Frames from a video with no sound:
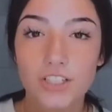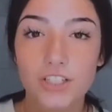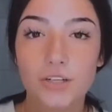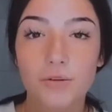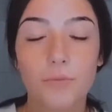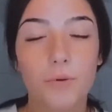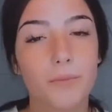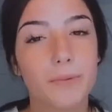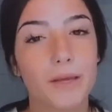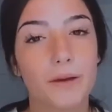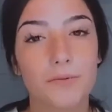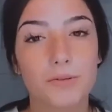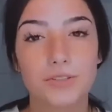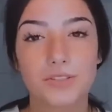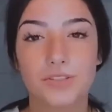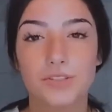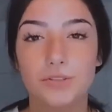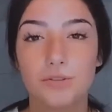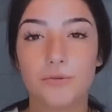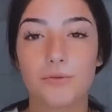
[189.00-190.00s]
will be able
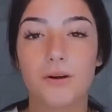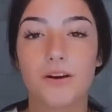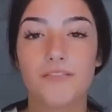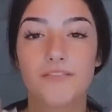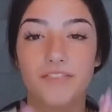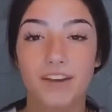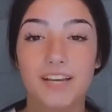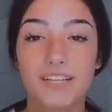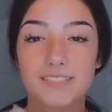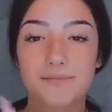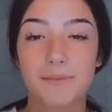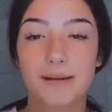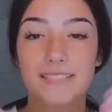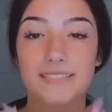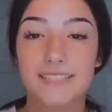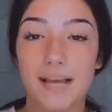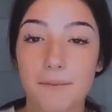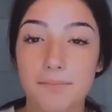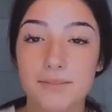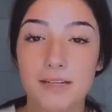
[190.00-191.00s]
to fix my
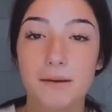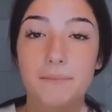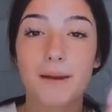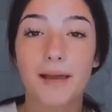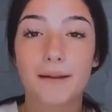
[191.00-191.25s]
septum